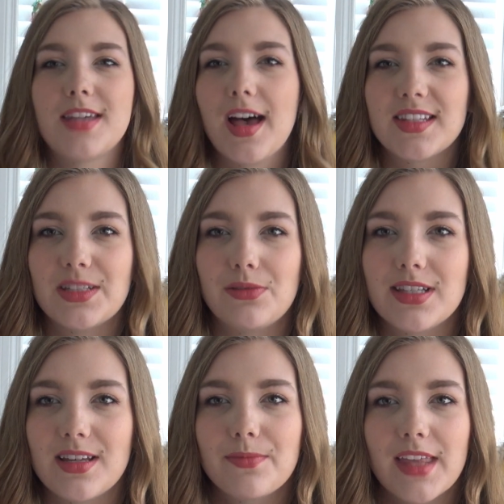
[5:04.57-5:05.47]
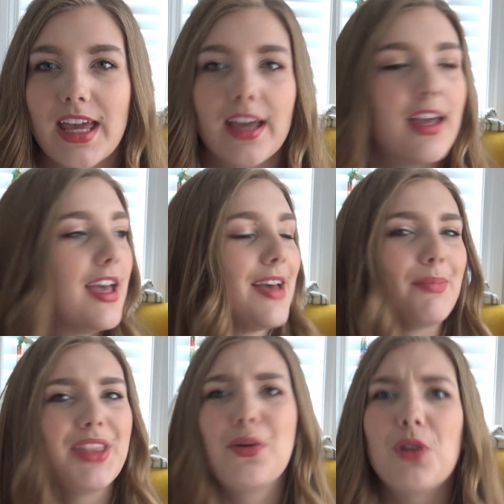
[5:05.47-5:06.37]
to tell someone something,
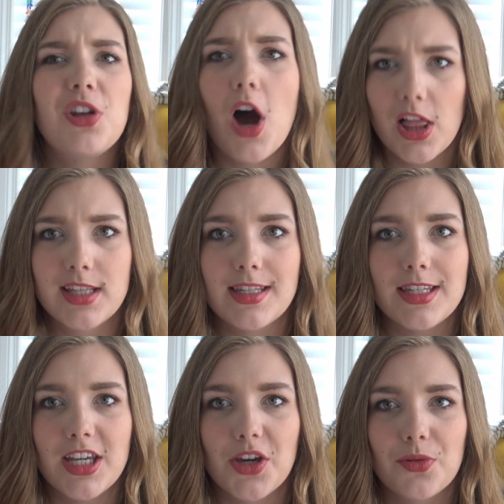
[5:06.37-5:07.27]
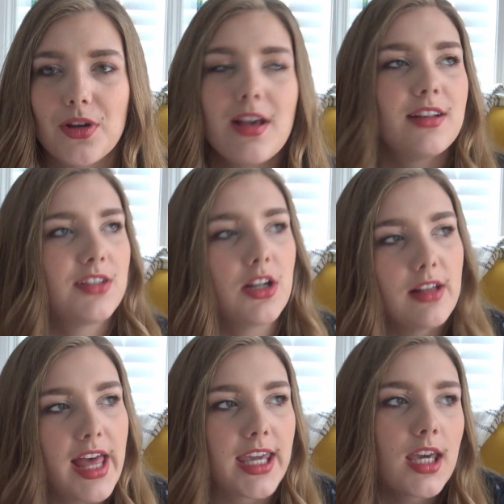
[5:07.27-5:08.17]
but they would not listen to you? So you're
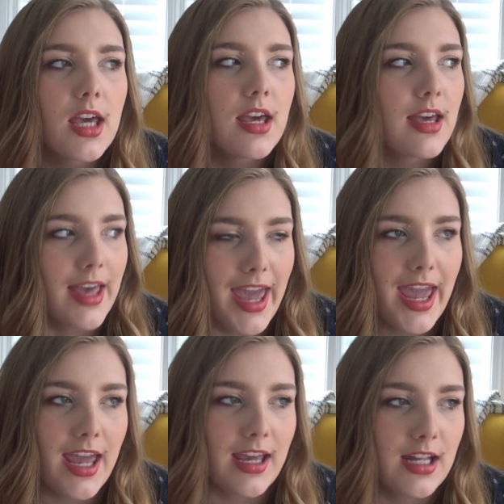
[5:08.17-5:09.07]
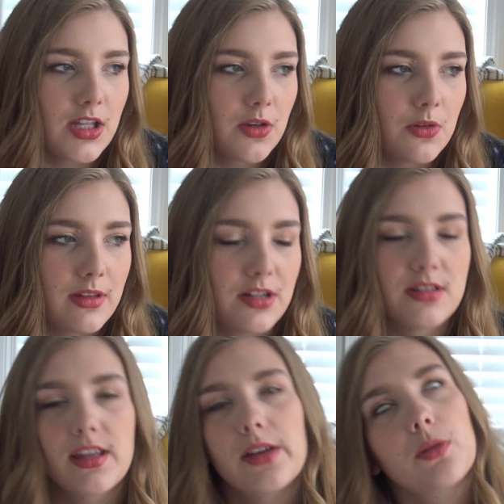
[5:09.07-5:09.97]
like, hey, can you, and they're
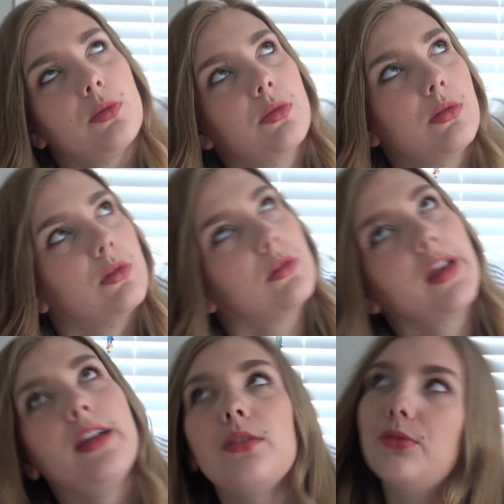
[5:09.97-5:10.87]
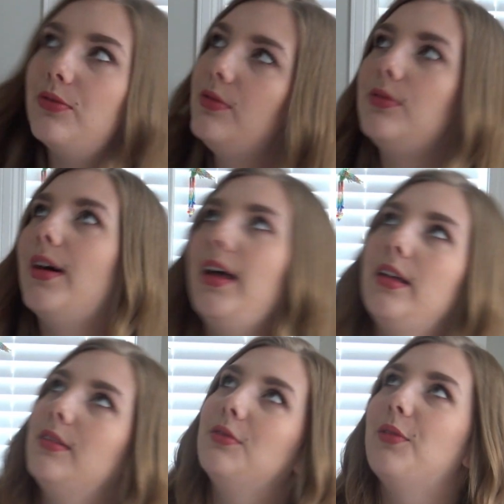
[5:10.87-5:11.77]
just like, what?
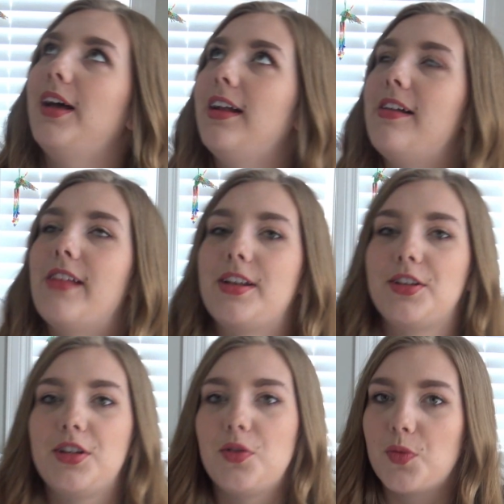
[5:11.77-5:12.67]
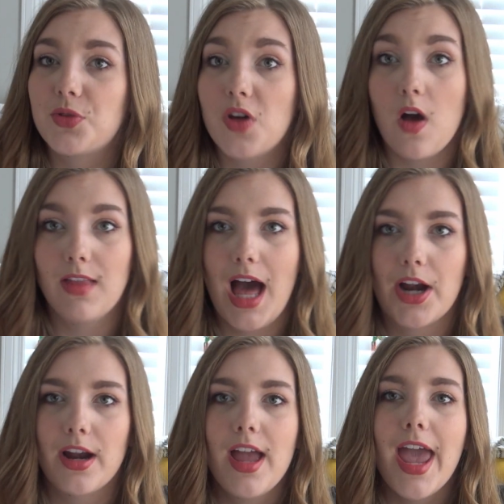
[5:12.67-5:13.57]
And then you talk
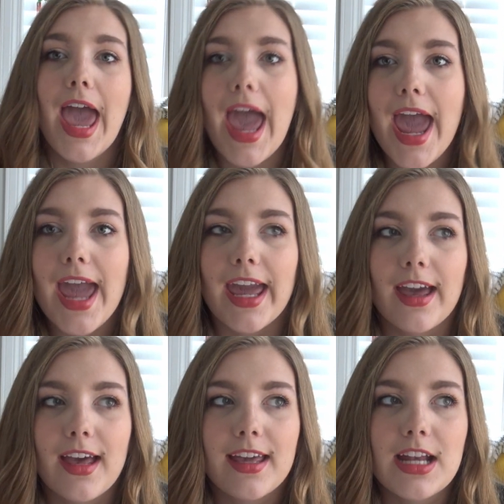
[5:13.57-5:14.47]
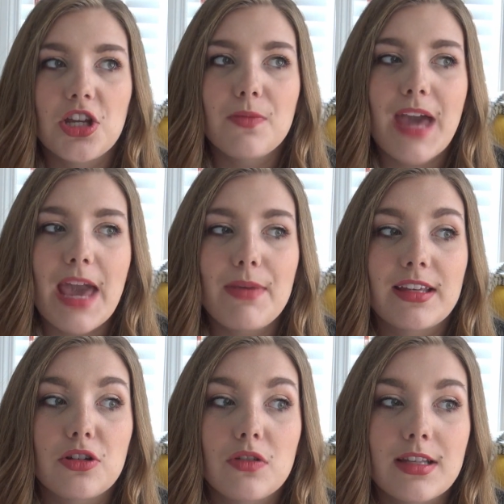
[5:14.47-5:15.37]
louder. Hey, can you maybe
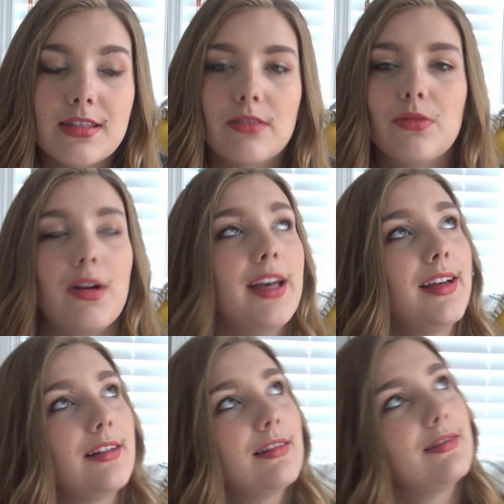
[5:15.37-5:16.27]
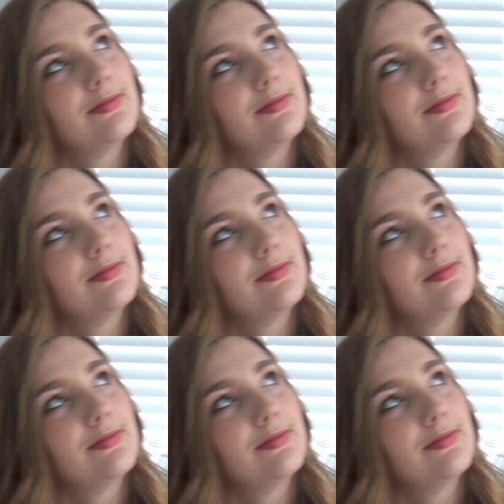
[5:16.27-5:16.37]
do this? What?